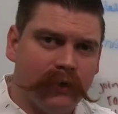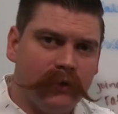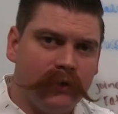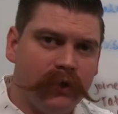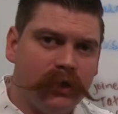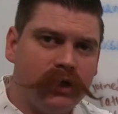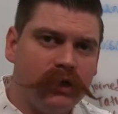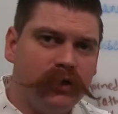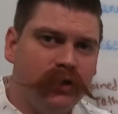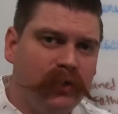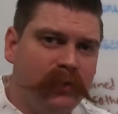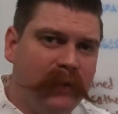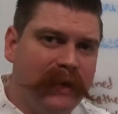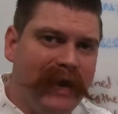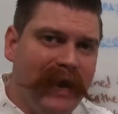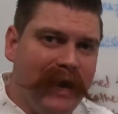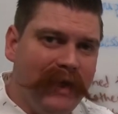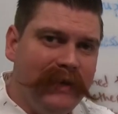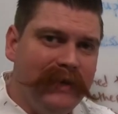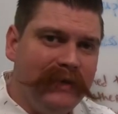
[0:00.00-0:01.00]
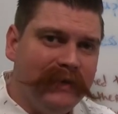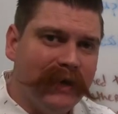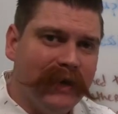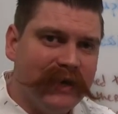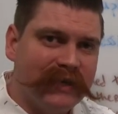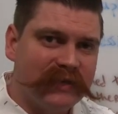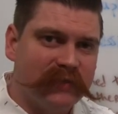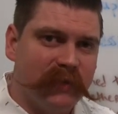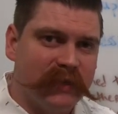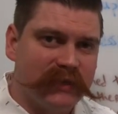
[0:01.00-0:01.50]
there shouldn't be any
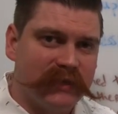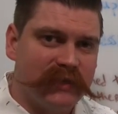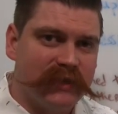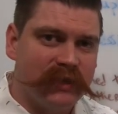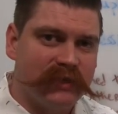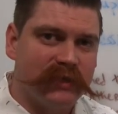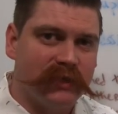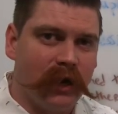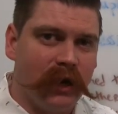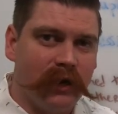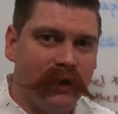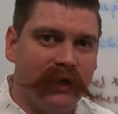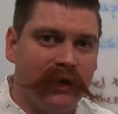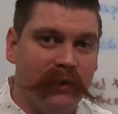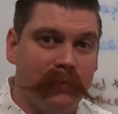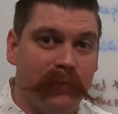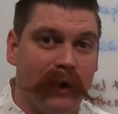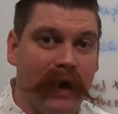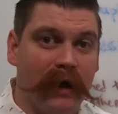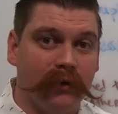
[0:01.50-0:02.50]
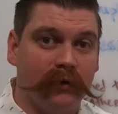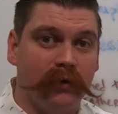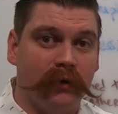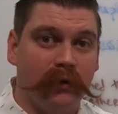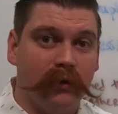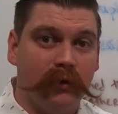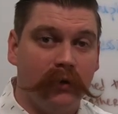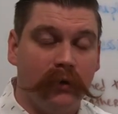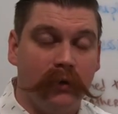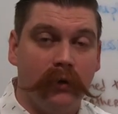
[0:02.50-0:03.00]
text messages talking
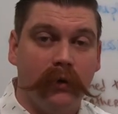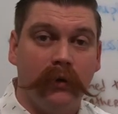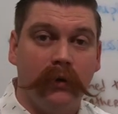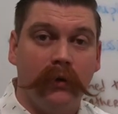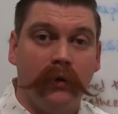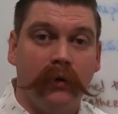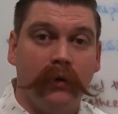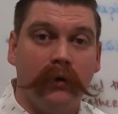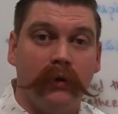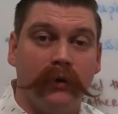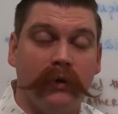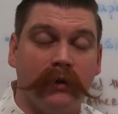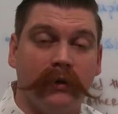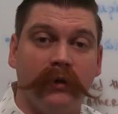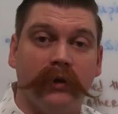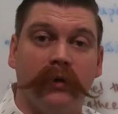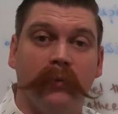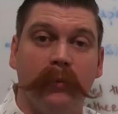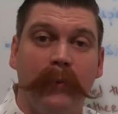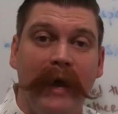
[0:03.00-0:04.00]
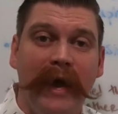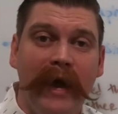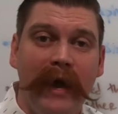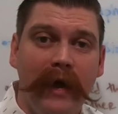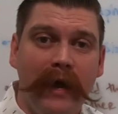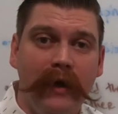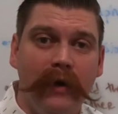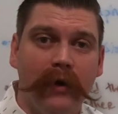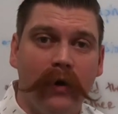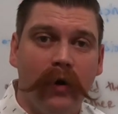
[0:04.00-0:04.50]
about the little
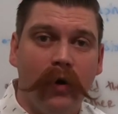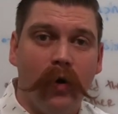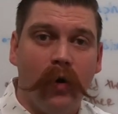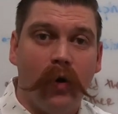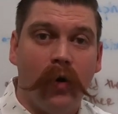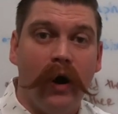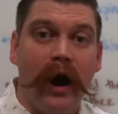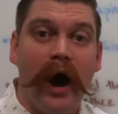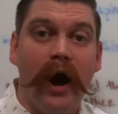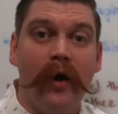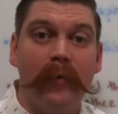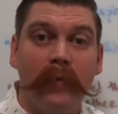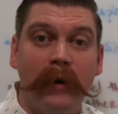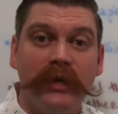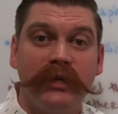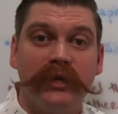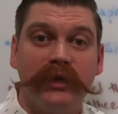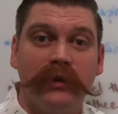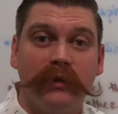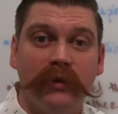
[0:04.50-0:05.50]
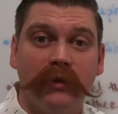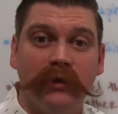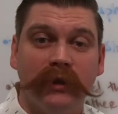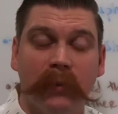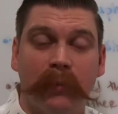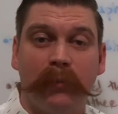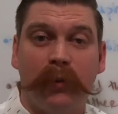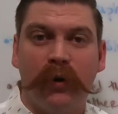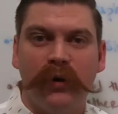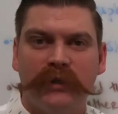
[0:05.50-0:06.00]
pay or how much the
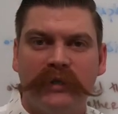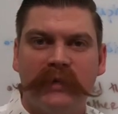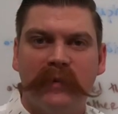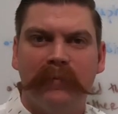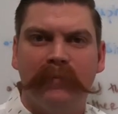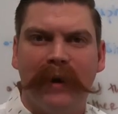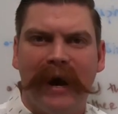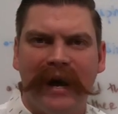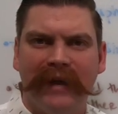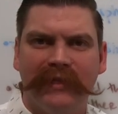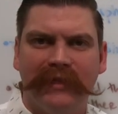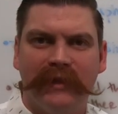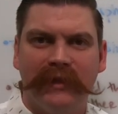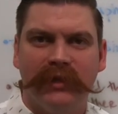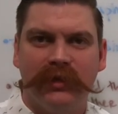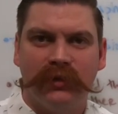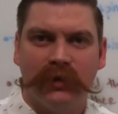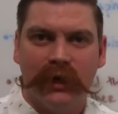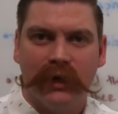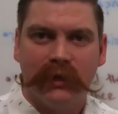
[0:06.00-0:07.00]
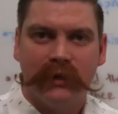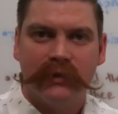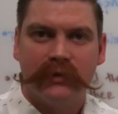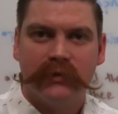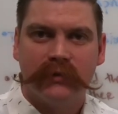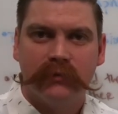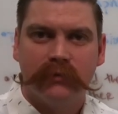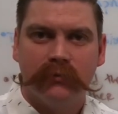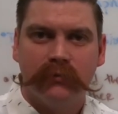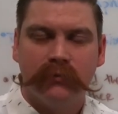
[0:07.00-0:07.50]
person buying the
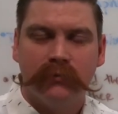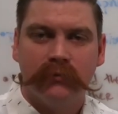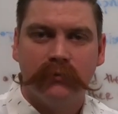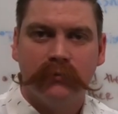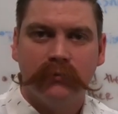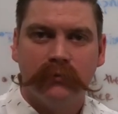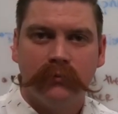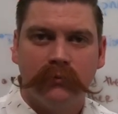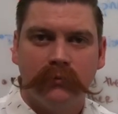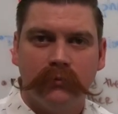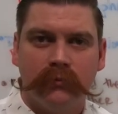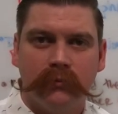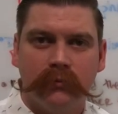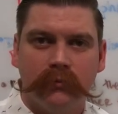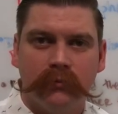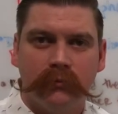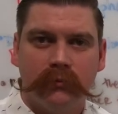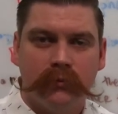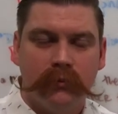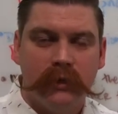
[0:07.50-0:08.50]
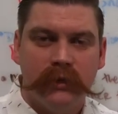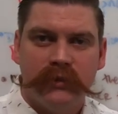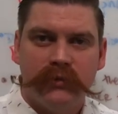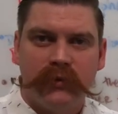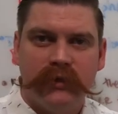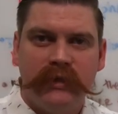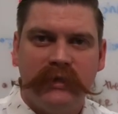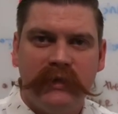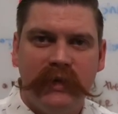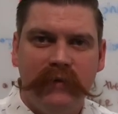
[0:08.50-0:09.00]
drugs is
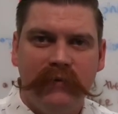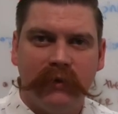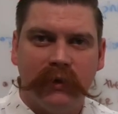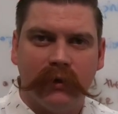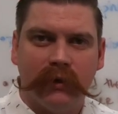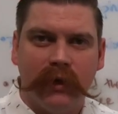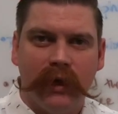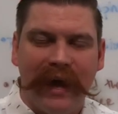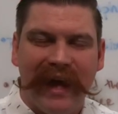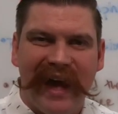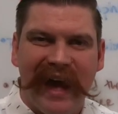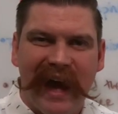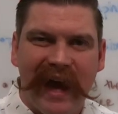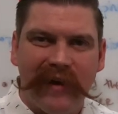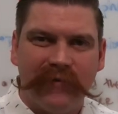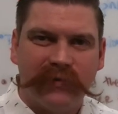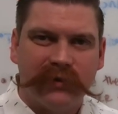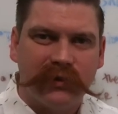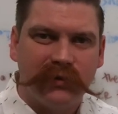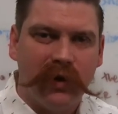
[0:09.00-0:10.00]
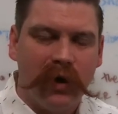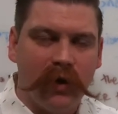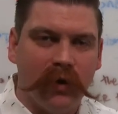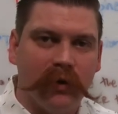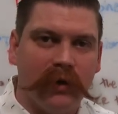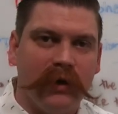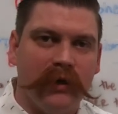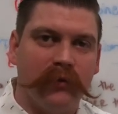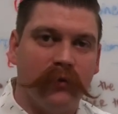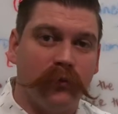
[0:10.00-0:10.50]
receiving. After
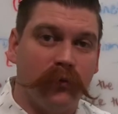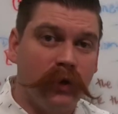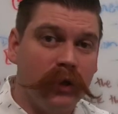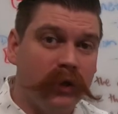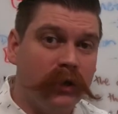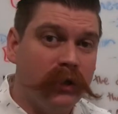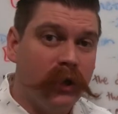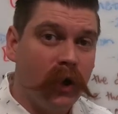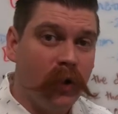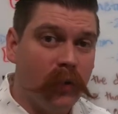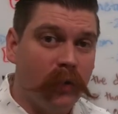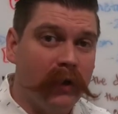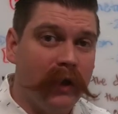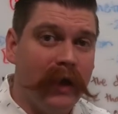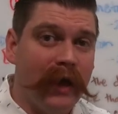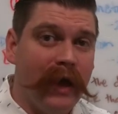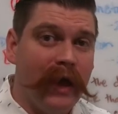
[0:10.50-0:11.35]
all, if we're going